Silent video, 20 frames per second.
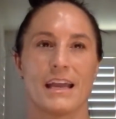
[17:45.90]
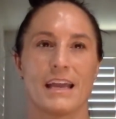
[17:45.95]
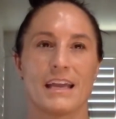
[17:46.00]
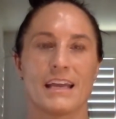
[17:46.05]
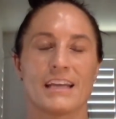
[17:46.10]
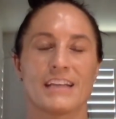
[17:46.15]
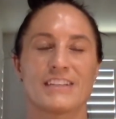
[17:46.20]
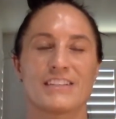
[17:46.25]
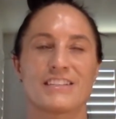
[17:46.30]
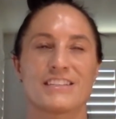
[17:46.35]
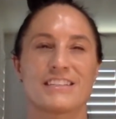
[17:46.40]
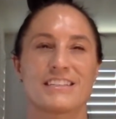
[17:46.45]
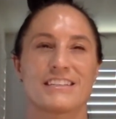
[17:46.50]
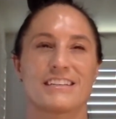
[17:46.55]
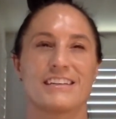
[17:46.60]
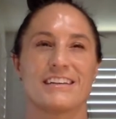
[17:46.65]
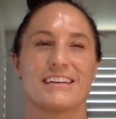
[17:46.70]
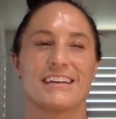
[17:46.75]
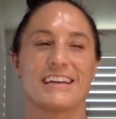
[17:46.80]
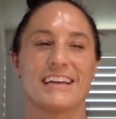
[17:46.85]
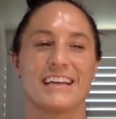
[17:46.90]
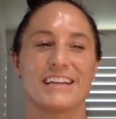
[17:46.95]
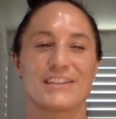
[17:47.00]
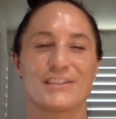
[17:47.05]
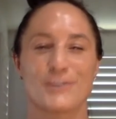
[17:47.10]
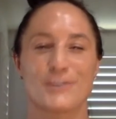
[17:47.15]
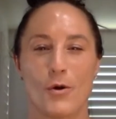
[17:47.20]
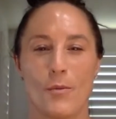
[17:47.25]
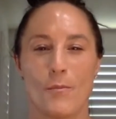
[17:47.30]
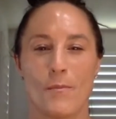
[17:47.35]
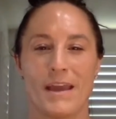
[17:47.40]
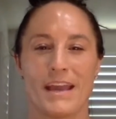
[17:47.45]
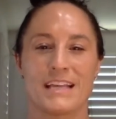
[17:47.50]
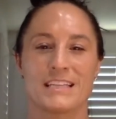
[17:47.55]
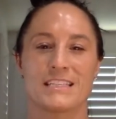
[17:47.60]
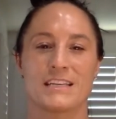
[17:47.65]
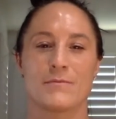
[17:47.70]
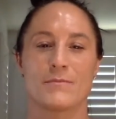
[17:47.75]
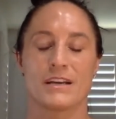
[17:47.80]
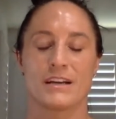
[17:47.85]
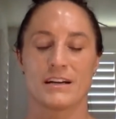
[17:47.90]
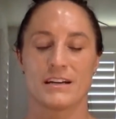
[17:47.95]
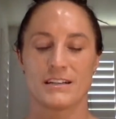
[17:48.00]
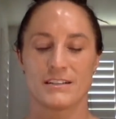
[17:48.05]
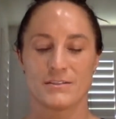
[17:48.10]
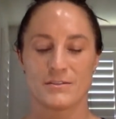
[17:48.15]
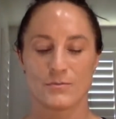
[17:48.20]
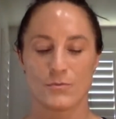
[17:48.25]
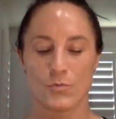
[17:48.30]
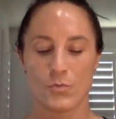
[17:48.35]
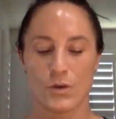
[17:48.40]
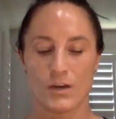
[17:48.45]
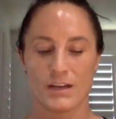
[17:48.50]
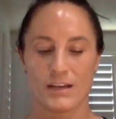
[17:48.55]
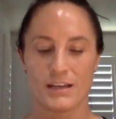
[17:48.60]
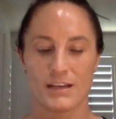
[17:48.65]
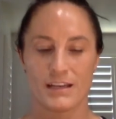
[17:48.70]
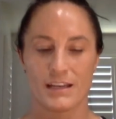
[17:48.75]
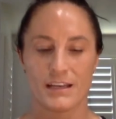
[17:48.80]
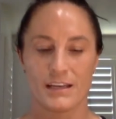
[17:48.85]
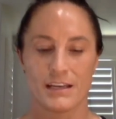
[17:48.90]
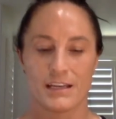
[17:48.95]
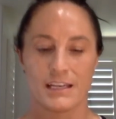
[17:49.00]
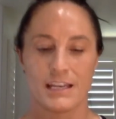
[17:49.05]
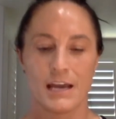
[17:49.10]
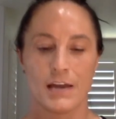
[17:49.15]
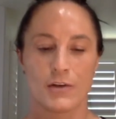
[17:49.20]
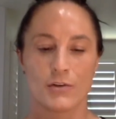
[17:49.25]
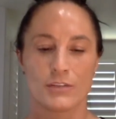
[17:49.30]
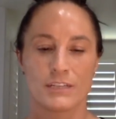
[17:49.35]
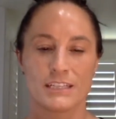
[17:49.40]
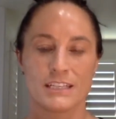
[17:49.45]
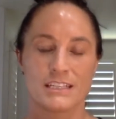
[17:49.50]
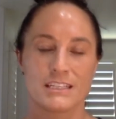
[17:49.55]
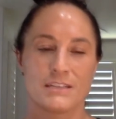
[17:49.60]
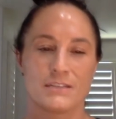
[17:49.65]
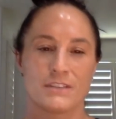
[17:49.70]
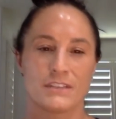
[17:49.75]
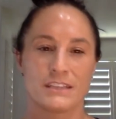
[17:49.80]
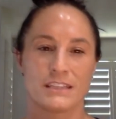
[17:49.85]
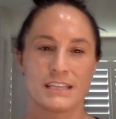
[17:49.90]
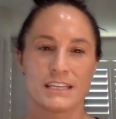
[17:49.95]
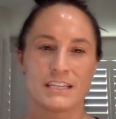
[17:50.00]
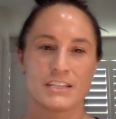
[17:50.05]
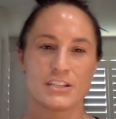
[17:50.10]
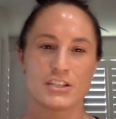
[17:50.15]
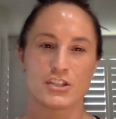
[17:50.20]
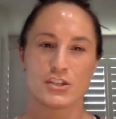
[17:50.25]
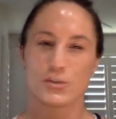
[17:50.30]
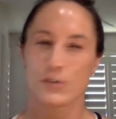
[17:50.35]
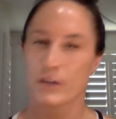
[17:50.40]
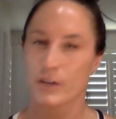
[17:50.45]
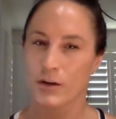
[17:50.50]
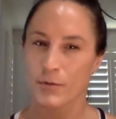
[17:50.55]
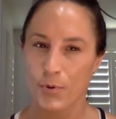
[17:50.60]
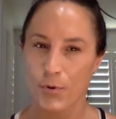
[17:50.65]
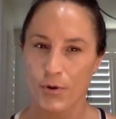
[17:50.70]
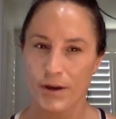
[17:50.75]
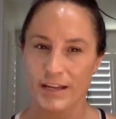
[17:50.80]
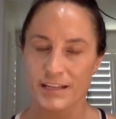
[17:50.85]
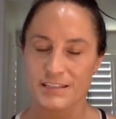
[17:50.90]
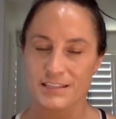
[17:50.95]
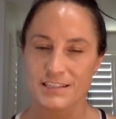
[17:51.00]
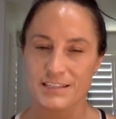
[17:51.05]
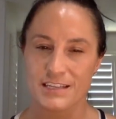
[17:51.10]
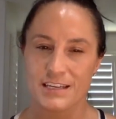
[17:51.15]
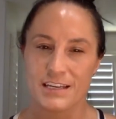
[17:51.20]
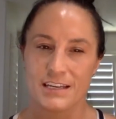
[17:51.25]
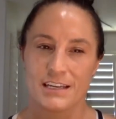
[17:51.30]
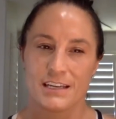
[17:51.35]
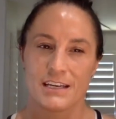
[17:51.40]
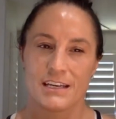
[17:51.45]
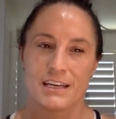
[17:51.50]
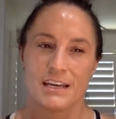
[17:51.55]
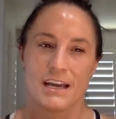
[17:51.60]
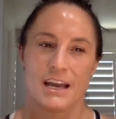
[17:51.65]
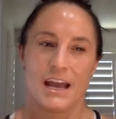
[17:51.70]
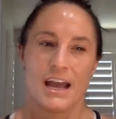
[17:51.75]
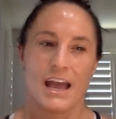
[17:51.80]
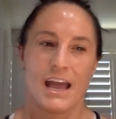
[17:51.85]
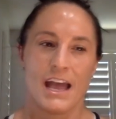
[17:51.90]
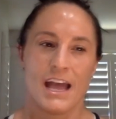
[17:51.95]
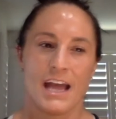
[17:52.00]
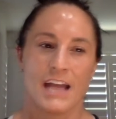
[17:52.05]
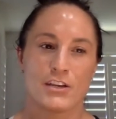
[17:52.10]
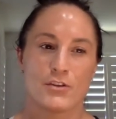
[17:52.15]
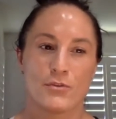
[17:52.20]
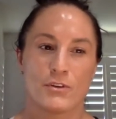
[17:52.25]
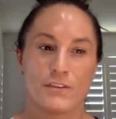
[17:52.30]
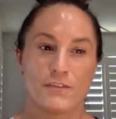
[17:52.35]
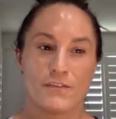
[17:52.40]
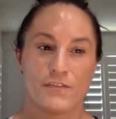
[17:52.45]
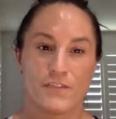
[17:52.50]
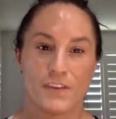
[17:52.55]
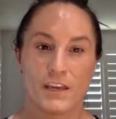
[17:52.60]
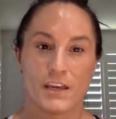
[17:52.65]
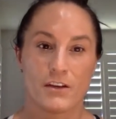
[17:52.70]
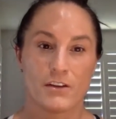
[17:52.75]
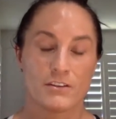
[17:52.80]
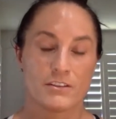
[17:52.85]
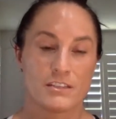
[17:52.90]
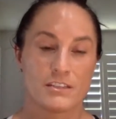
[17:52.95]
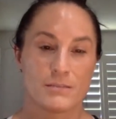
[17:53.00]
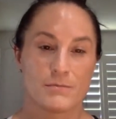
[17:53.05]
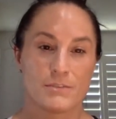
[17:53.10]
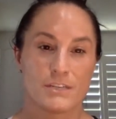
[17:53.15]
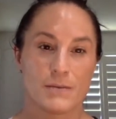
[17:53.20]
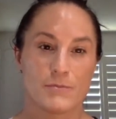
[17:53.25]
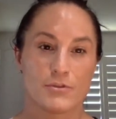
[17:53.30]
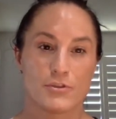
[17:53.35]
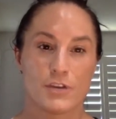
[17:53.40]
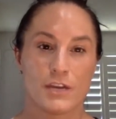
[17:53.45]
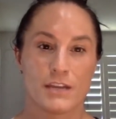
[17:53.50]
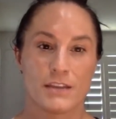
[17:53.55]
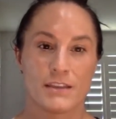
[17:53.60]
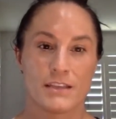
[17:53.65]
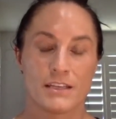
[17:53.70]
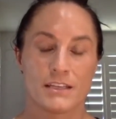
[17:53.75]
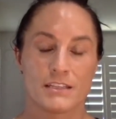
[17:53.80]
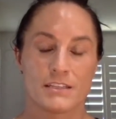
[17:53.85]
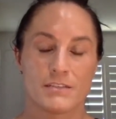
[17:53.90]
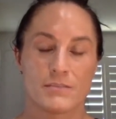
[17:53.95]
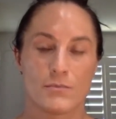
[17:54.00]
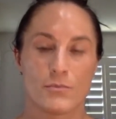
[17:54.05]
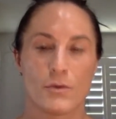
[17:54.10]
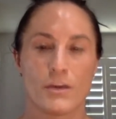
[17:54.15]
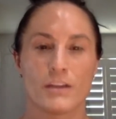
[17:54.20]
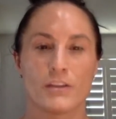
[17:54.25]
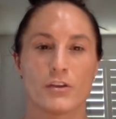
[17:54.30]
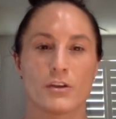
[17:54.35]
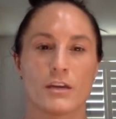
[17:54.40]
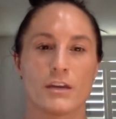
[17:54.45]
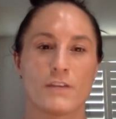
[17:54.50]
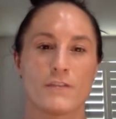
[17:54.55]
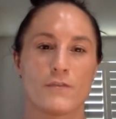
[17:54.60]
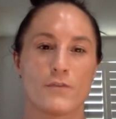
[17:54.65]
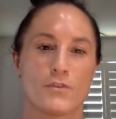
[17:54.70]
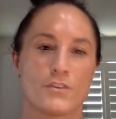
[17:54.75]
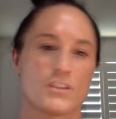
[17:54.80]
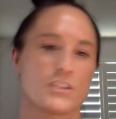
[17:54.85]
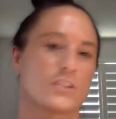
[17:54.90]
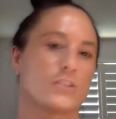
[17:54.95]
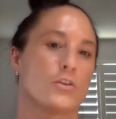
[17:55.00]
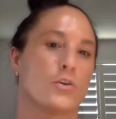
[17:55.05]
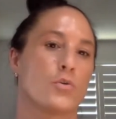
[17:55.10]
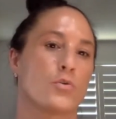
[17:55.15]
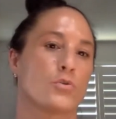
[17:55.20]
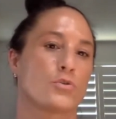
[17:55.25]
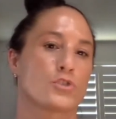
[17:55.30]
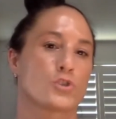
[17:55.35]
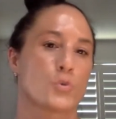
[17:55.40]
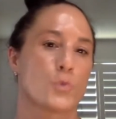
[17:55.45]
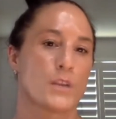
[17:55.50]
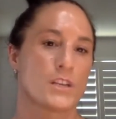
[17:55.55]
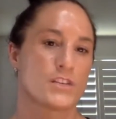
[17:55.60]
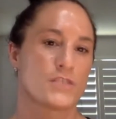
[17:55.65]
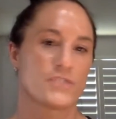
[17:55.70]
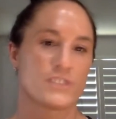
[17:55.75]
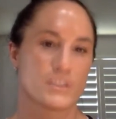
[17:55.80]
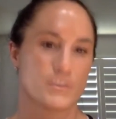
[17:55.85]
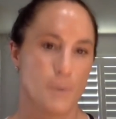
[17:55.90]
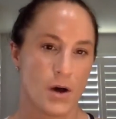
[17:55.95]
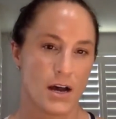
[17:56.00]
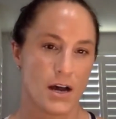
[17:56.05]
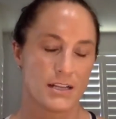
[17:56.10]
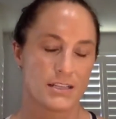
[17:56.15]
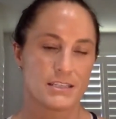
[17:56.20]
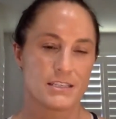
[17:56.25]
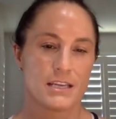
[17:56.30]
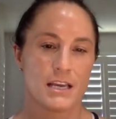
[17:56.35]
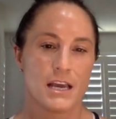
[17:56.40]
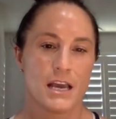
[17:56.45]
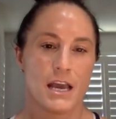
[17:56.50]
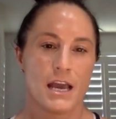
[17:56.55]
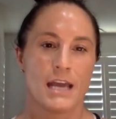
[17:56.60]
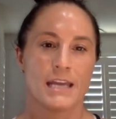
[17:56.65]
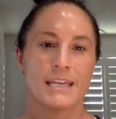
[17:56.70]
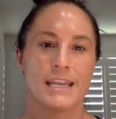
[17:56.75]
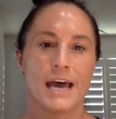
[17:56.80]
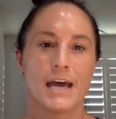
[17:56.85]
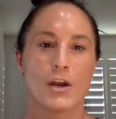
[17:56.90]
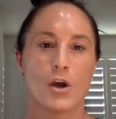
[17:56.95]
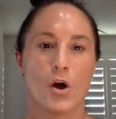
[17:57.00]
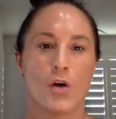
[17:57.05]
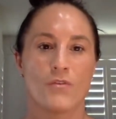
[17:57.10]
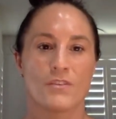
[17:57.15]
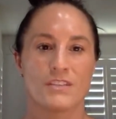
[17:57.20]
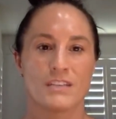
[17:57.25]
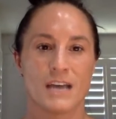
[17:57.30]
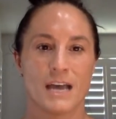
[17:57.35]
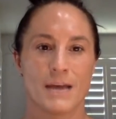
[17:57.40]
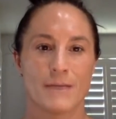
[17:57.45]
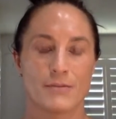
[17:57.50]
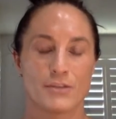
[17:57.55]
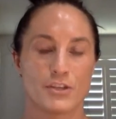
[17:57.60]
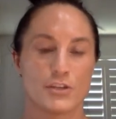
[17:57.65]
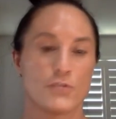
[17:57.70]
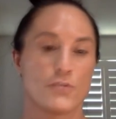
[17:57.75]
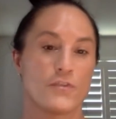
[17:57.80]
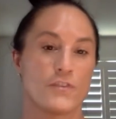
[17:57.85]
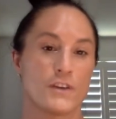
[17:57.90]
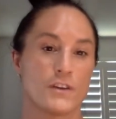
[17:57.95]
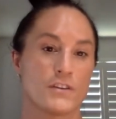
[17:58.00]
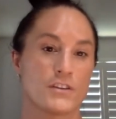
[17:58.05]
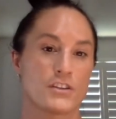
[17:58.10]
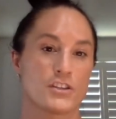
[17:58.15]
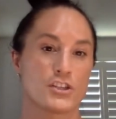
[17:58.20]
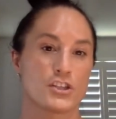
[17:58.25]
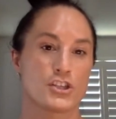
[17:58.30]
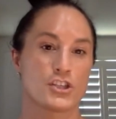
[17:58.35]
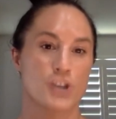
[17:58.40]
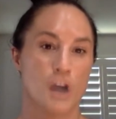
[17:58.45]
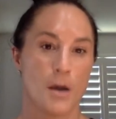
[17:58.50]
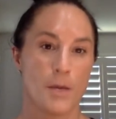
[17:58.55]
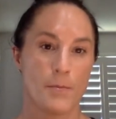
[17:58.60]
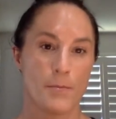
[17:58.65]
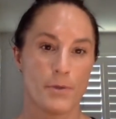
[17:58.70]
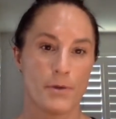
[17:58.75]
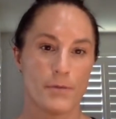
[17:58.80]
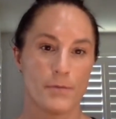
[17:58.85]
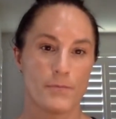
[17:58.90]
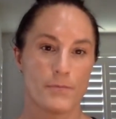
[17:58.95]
it's it's so amazing because what not only does it release trigger points and you can feel sometimes you get this where you're looking for this local twitch response and not all the times do you feel this jump